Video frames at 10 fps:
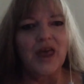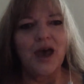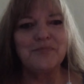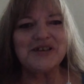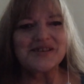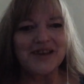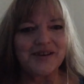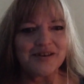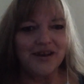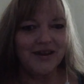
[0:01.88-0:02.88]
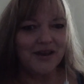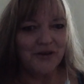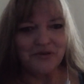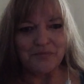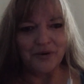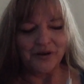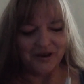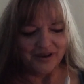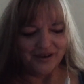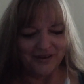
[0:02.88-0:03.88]
Happy Sunday,
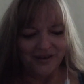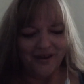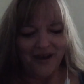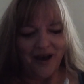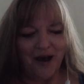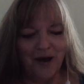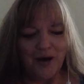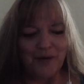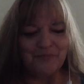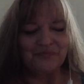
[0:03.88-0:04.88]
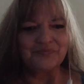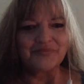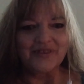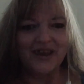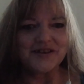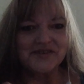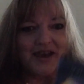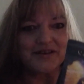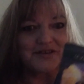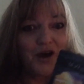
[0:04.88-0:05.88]
everybody. It's
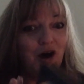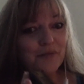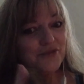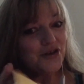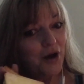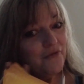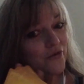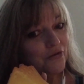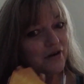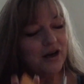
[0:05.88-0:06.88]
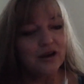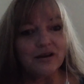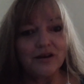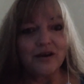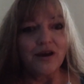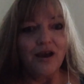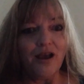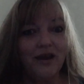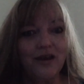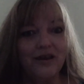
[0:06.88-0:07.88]
that time for reading,
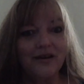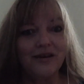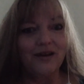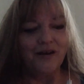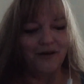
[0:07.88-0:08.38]
and